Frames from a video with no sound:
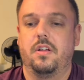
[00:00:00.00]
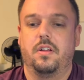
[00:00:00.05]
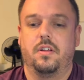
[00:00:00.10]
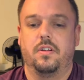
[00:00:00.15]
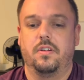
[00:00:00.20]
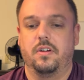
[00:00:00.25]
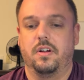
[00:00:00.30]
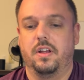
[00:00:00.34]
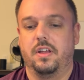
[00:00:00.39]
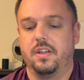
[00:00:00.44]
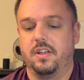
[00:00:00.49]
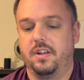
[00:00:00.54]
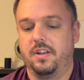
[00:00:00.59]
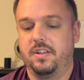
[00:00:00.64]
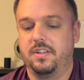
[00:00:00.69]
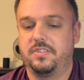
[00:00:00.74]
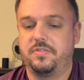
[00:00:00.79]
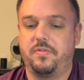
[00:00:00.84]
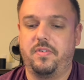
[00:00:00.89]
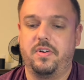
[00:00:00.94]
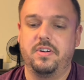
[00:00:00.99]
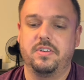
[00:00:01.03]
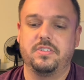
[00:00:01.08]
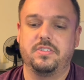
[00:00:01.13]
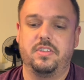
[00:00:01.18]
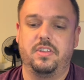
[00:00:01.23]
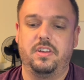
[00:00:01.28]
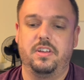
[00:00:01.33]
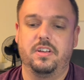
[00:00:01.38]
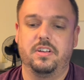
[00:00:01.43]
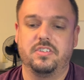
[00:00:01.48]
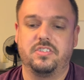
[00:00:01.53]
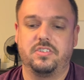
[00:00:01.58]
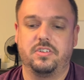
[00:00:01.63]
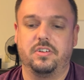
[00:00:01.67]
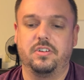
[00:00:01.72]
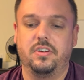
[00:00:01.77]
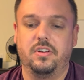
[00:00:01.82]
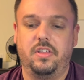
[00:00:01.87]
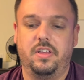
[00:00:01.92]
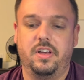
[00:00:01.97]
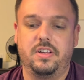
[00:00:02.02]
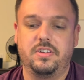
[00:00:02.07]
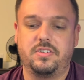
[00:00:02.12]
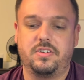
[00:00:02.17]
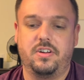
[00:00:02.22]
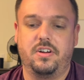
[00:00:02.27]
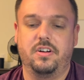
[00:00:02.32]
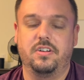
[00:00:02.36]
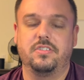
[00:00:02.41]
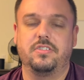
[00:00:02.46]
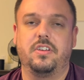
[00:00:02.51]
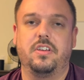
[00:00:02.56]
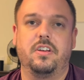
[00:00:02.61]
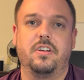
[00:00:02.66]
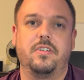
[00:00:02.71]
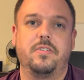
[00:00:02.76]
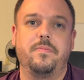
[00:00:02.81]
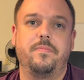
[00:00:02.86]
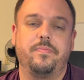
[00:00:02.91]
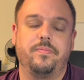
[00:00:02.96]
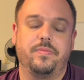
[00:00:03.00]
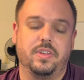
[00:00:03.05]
Right, and as far as the serialized cards go,